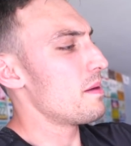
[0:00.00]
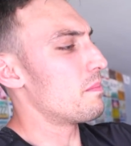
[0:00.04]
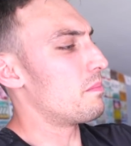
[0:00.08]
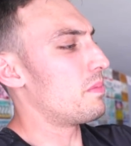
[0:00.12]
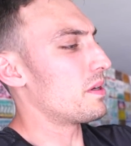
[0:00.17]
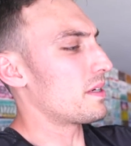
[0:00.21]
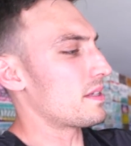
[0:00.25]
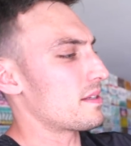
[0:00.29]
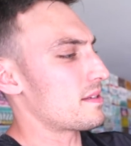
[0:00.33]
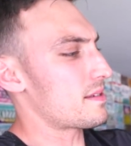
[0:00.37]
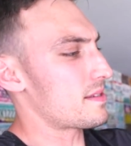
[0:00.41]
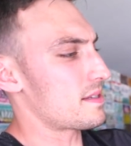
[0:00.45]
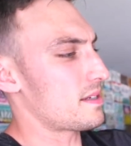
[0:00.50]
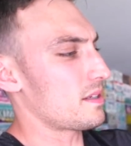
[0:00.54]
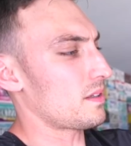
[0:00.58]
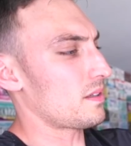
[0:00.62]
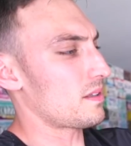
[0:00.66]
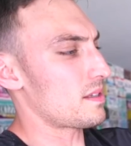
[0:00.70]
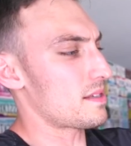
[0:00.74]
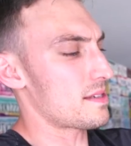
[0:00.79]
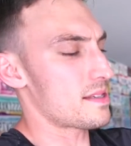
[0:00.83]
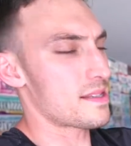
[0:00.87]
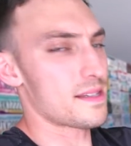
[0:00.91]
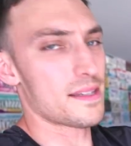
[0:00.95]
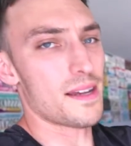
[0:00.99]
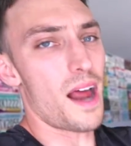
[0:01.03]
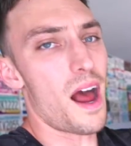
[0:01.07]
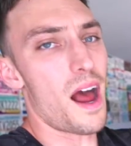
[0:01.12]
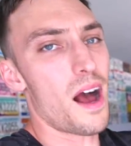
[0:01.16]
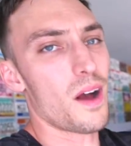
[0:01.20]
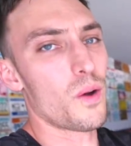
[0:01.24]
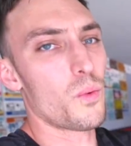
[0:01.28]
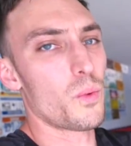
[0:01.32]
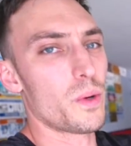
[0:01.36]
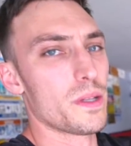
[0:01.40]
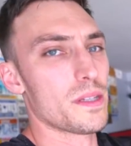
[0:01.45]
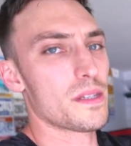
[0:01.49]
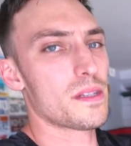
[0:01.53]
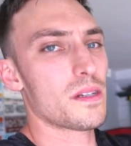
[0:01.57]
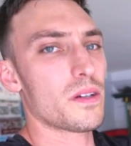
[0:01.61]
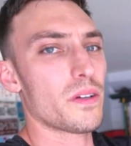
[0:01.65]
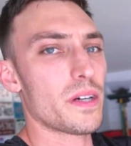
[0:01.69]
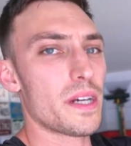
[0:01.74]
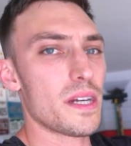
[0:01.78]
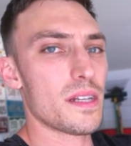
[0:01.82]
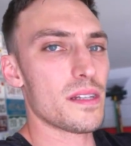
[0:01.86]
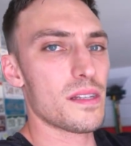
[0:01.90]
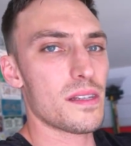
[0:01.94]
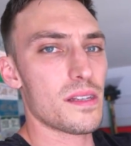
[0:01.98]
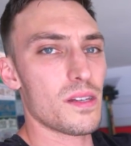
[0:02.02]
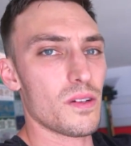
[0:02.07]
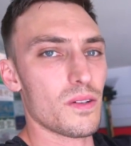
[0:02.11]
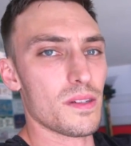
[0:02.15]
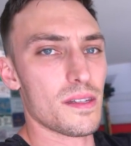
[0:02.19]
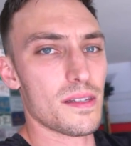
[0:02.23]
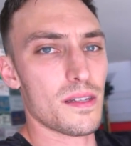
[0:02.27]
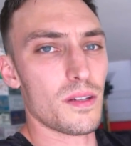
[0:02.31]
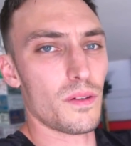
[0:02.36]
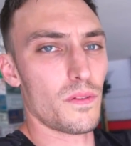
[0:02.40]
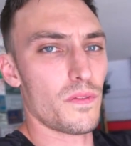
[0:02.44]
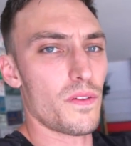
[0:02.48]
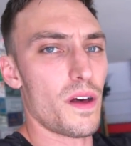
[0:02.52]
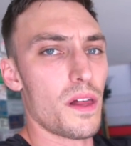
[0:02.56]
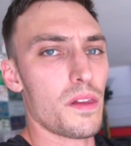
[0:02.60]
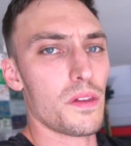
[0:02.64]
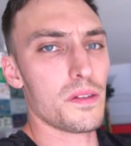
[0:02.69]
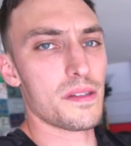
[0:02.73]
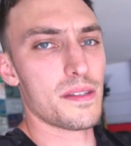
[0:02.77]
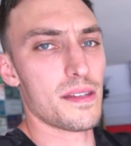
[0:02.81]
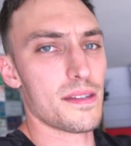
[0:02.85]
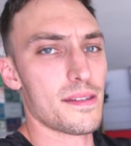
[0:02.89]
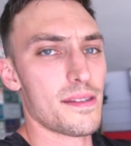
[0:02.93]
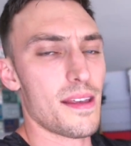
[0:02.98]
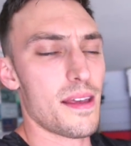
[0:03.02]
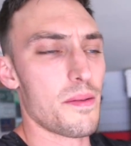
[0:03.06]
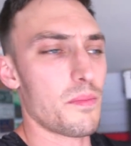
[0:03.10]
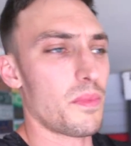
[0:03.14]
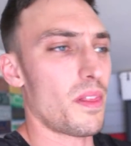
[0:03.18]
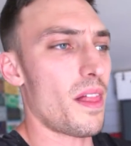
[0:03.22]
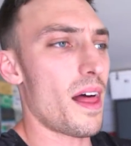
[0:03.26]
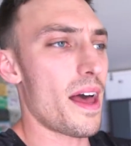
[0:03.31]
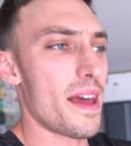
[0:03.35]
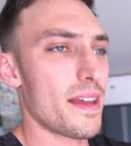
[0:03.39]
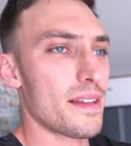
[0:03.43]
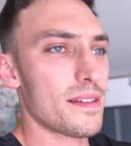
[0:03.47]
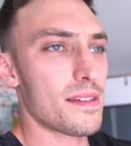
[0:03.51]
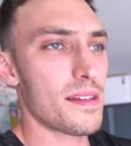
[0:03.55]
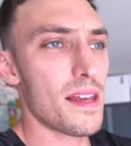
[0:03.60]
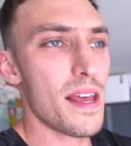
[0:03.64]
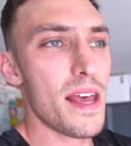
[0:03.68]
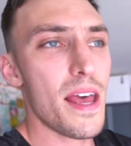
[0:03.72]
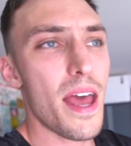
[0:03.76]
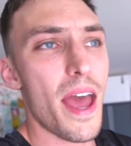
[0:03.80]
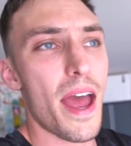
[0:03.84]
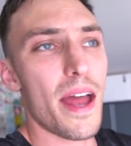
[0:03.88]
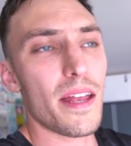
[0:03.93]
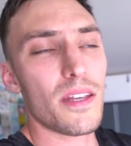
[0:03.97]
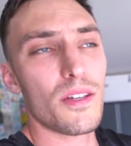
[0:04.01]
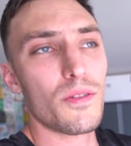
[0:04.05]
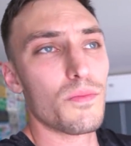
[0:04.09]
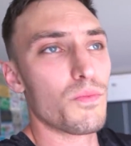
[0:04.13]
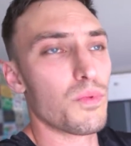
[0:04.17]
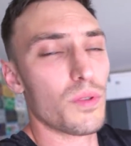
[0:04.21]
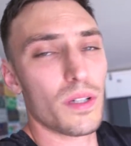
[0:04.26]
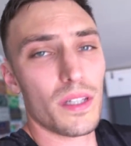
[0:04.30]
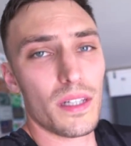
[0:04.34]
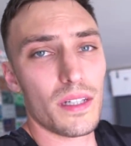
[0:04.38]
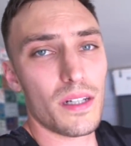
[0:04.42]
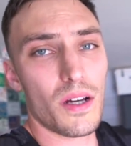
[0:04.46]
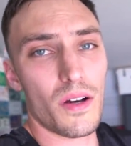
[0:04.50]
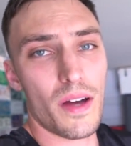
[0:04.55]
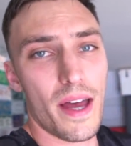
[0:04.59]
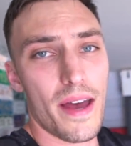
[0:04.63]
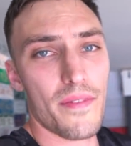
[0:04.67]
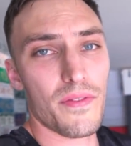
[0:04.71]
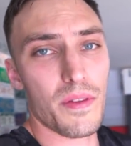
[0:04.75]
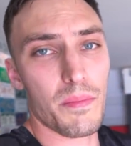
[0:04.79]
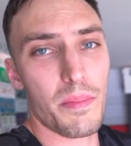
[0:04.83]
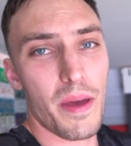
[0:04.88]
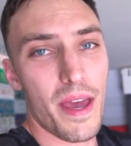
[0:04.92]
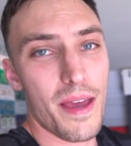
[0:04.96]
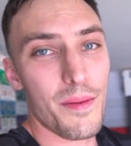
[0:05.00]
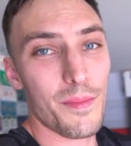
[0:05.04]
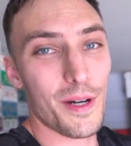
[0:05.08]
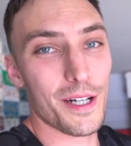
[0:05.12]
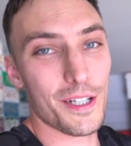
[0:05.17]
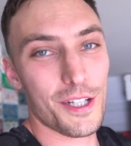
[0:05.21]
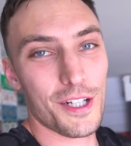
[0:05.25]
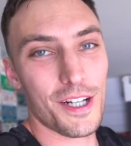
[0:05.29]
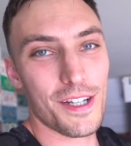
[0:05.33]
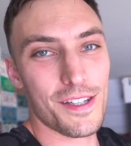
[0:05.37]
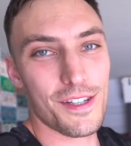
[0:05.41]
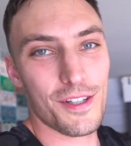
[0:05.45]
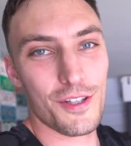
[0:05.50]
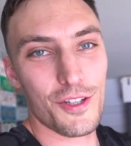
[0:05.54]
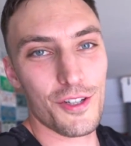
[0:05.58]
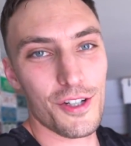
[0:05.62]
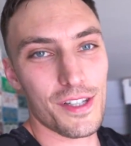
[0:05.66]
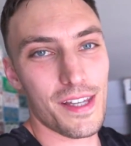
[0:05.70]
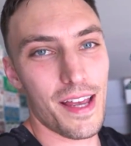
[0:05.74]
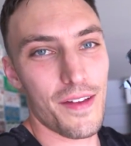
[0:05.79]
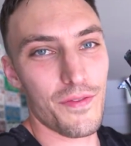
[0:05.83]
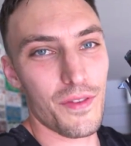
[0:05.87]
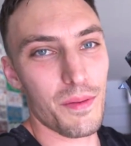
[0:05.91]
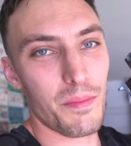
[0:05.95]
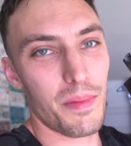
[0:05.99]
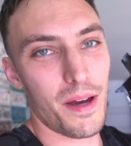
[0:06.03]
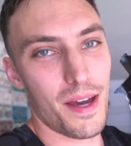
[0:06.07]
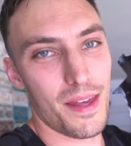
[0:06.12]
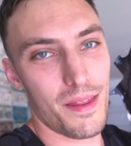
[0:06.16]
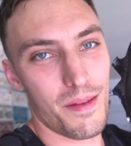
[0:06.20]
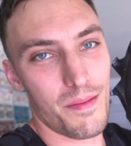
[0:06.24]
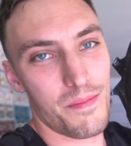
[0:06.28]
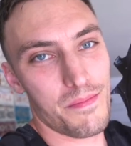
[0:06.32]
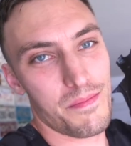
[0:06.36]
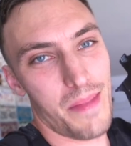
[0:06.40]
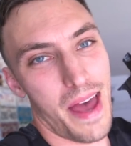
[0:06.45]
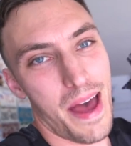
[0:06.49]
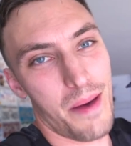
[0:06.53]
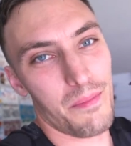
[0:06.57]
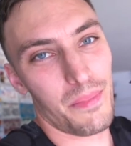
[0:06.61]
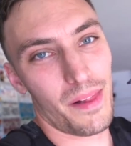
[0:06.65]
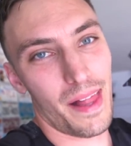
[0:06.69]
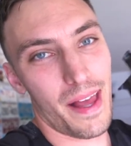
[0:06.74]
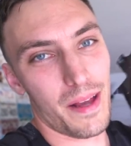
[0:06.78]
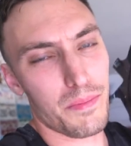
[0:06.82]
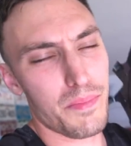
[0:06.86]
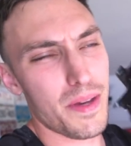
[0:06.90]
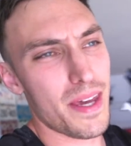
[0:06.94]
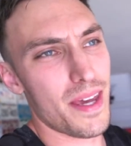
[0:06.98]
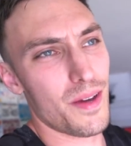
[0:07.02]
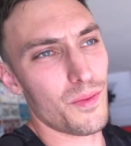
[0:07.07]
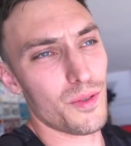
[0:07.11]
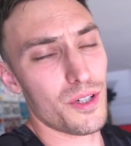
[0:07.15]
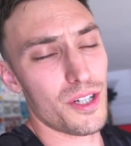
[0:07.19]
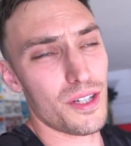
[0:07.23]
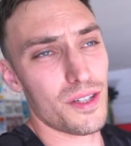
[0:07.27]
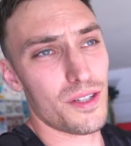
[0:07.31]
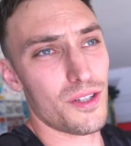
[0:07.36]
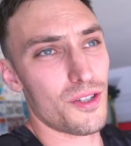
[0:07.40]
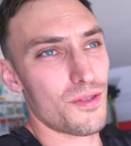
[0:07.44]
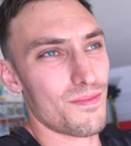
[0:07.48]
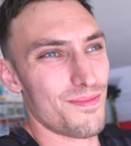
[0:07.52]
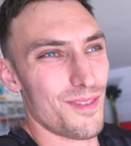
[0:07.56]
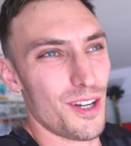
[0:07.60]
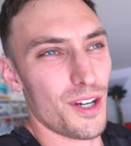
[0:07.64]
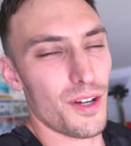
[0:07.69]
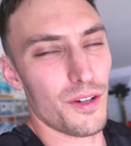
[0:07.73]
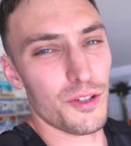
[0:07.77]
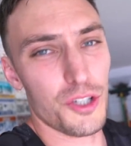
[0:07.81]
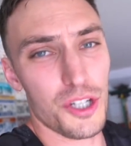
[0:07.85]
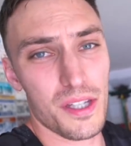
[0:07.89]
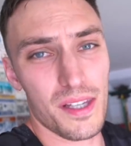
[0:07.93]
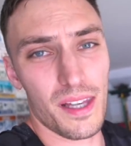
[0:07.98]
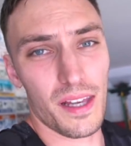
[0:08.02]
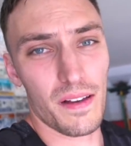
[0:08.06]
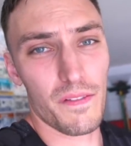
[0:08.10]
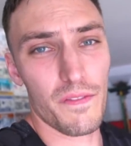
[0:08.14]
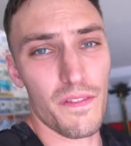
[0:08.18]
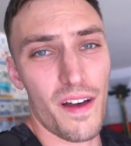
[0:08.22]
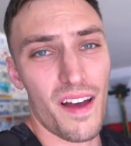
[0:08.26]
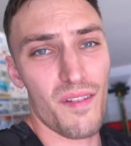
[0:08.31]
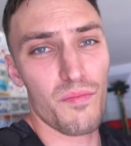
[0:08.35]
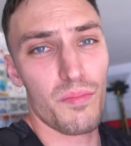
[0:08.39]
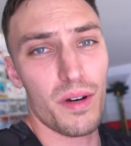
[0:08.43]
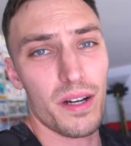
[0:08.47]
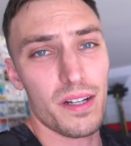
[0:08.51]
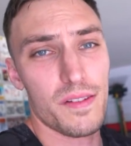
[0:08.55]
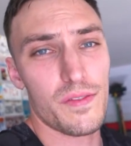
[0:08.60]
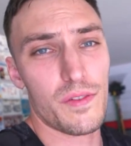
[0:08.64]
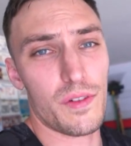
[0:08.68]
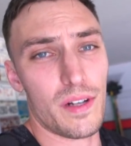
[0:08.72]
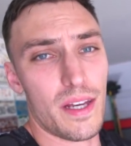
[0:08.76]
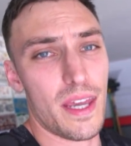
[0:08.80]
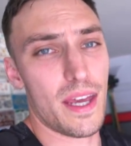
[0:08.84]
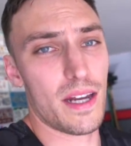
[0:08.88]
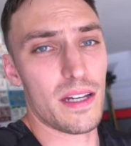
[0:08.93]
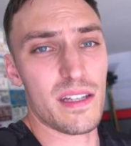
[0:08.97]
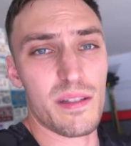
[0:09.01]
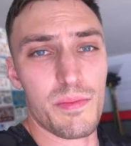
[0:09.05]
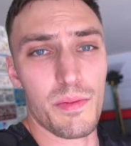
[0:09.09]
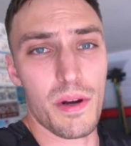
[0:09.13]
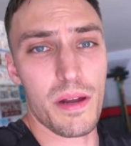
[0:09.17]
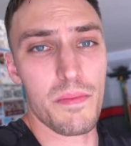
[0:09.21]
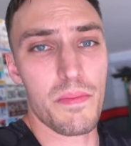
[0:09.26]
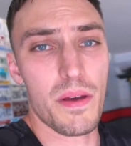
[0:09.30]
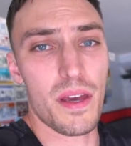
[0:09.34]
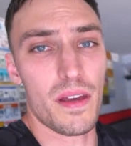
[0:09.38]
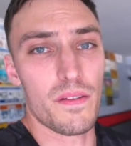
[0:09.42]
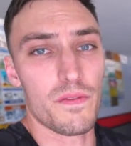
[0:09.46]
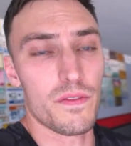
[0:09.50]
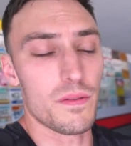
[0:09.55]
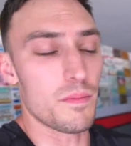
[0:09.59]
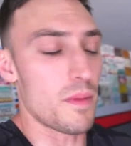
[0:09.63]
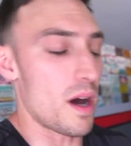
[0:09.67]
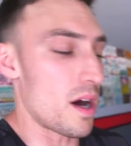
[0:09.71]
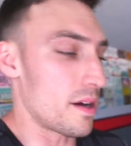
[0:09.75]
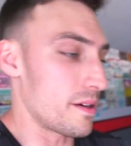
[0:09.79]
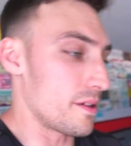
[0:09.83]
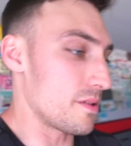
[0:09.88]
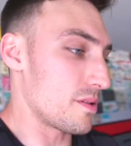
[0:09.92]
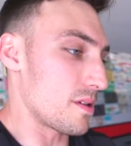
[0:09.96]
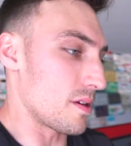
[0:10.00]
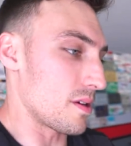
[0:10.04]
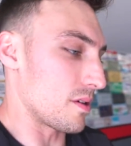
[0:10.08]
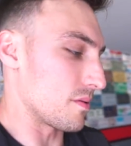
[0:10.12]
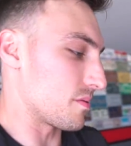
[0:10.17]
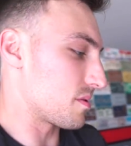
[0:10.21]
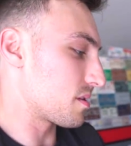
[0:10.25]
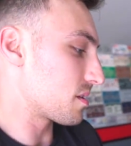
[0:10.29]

but it's still the stock windscreen, so it still follows the same lines, and you really don't have to pay much because you just have to buy the matte black paint, which is, you know, just like $5 for a can of spray paint from AutoZone.